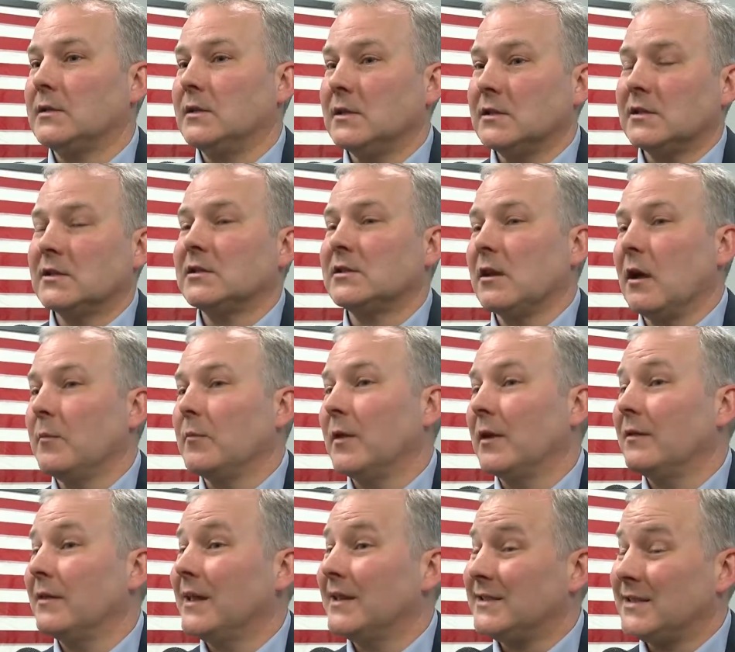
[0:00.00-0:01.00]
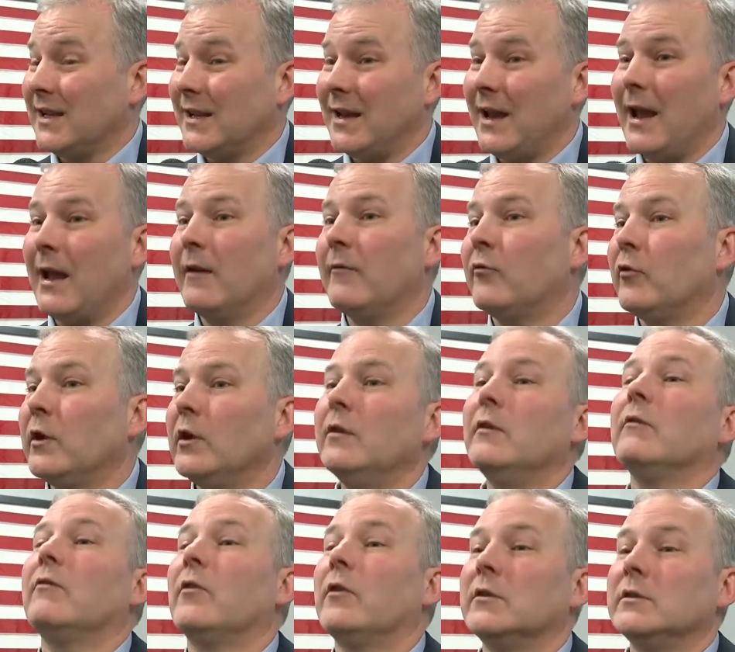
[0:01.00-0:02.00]
this is something that's at every
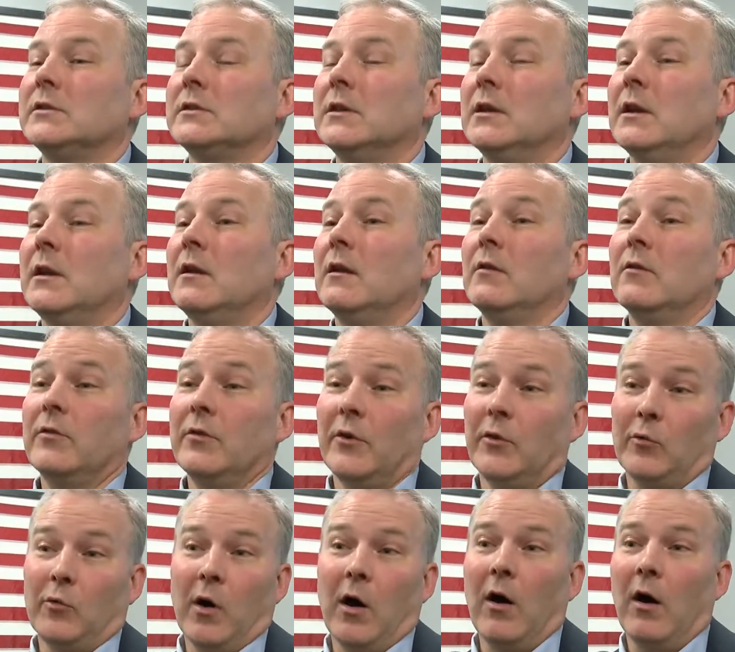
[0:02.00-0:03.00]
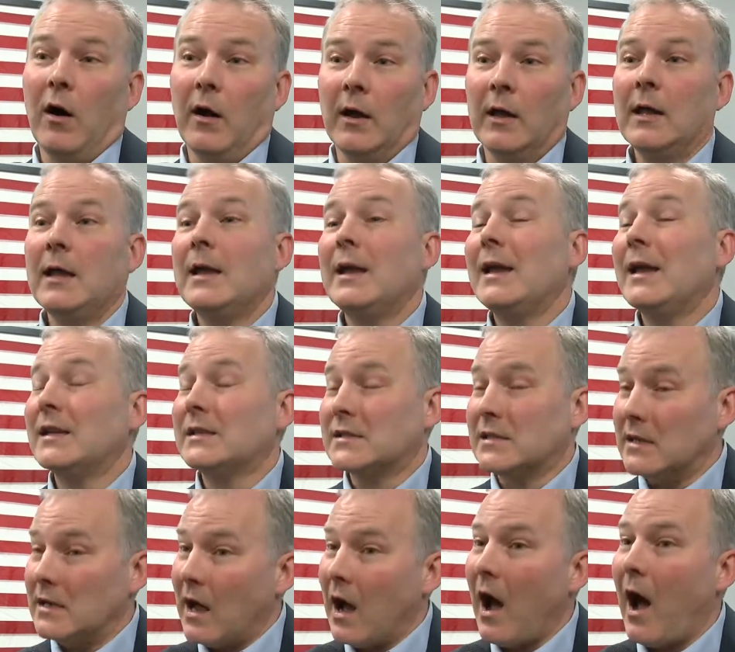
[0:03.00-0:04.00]
university, they're wrong.
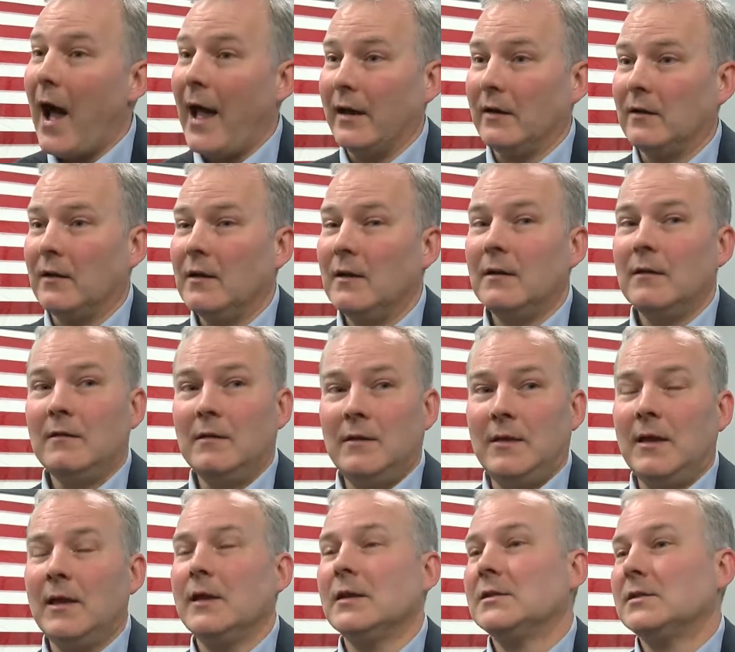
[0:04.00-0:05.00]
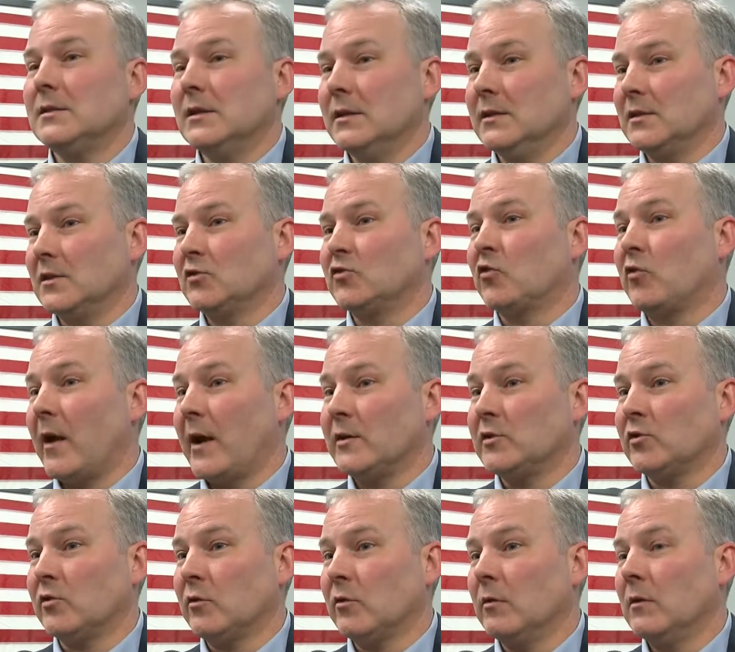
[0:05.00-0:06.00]
It's not. This is a
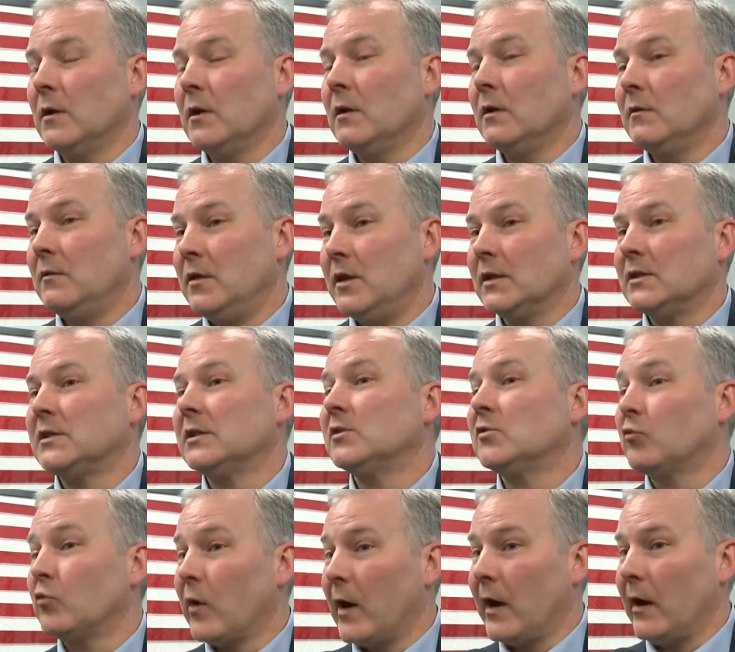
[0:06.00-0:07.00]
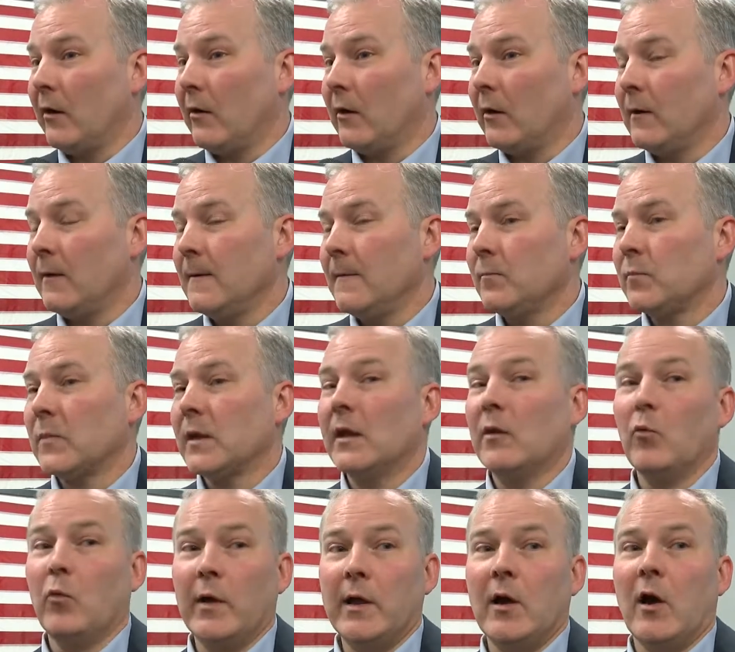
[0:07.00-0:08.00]
treasure. This is rare,
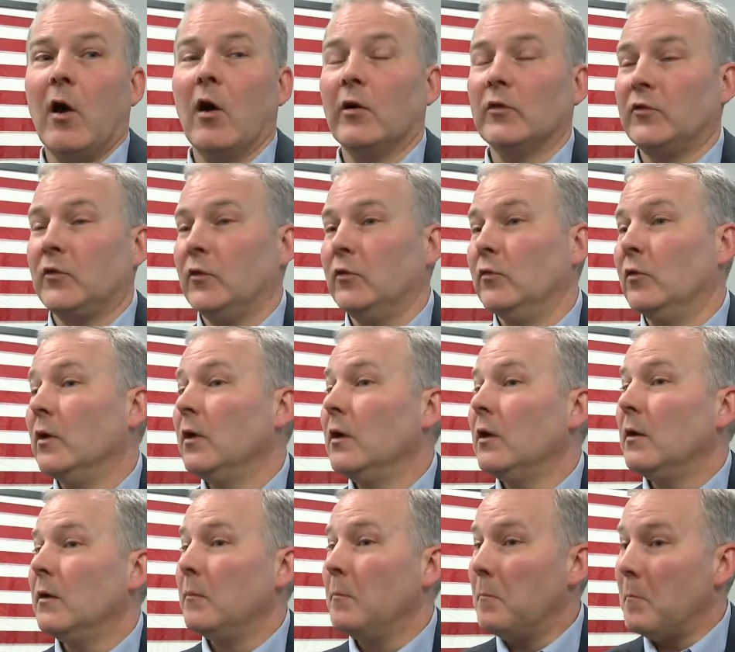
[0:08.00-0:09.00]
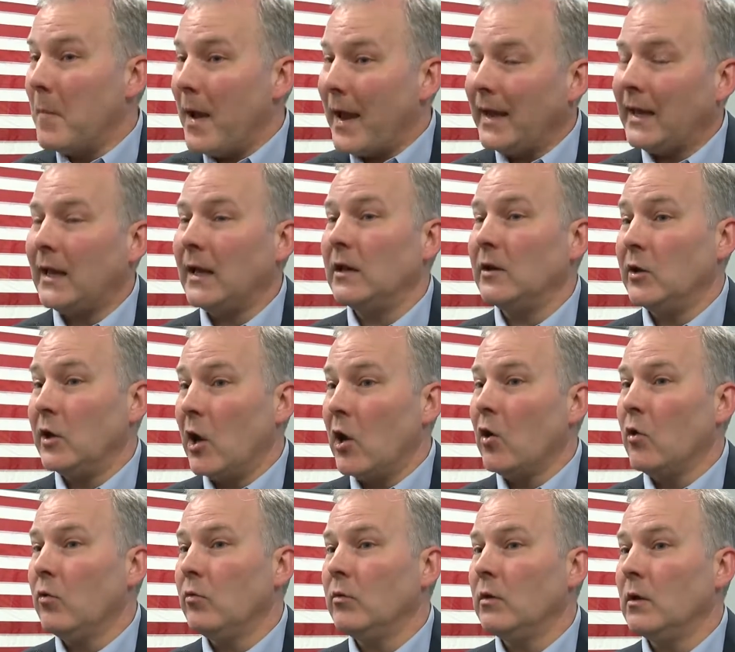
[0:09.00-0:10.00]
and we ought to make it
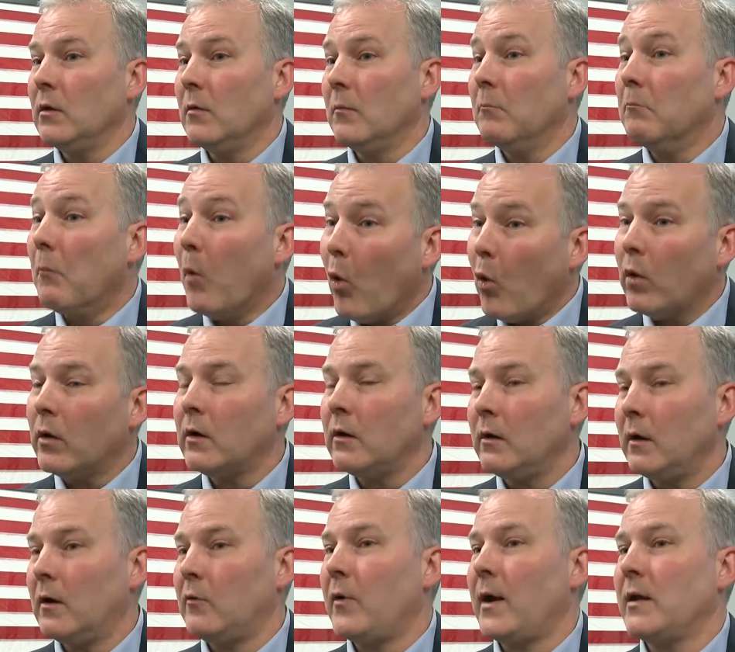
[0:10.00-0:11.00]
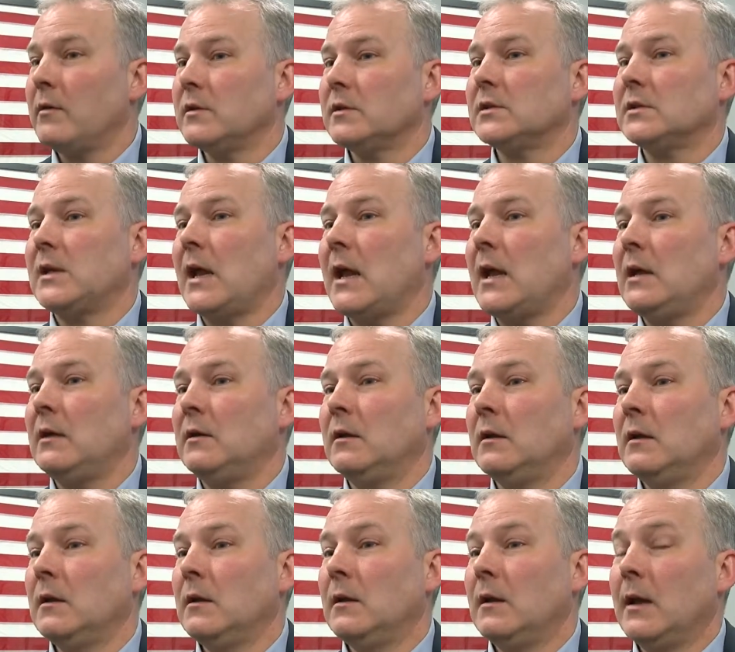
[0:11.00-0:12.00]
known more around the state
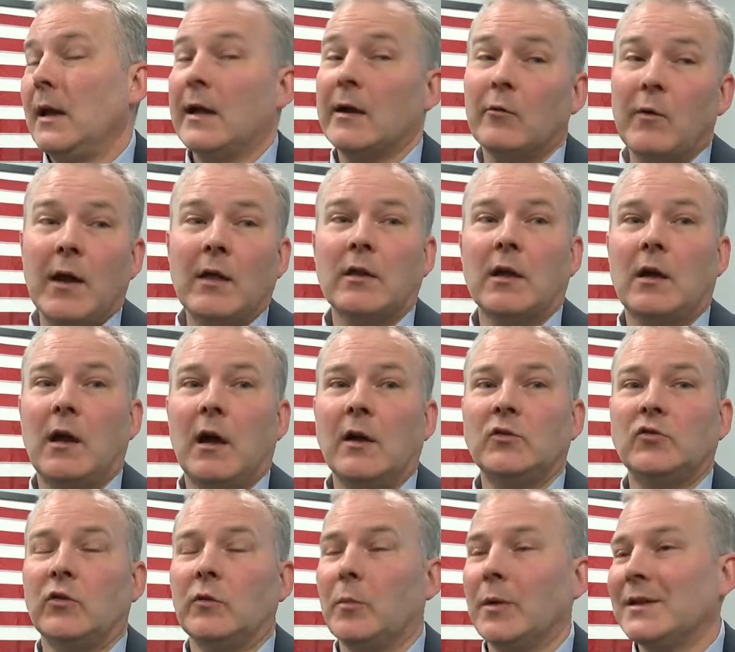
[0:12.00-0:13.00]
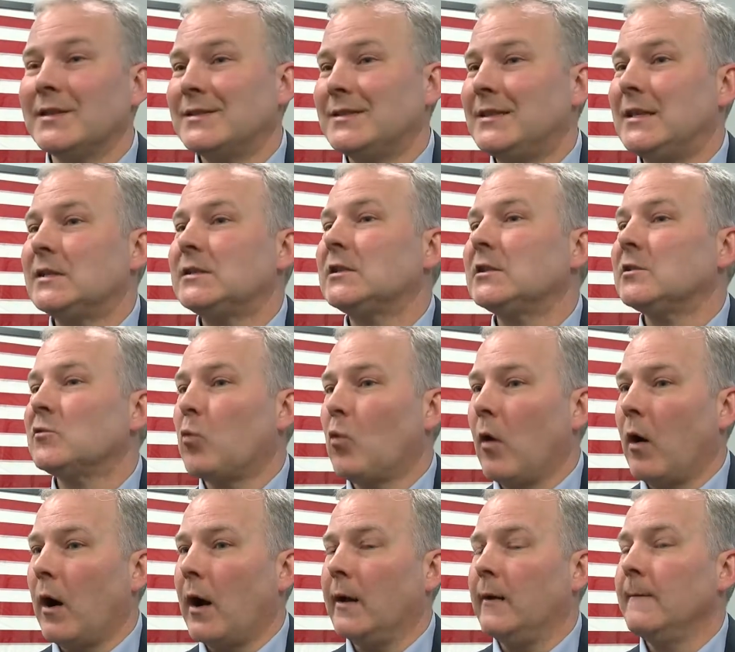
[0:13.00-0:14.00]
and around the country because this is
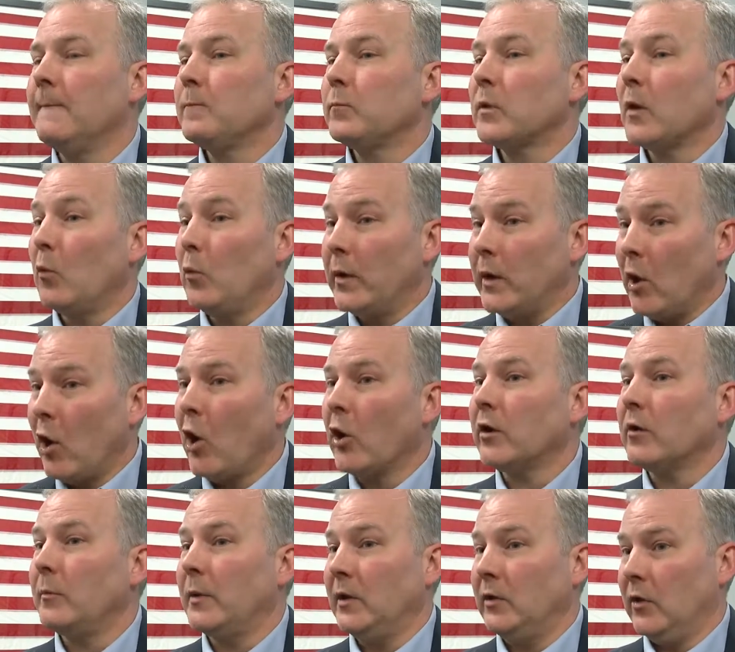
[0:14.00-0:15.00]
what we ought to be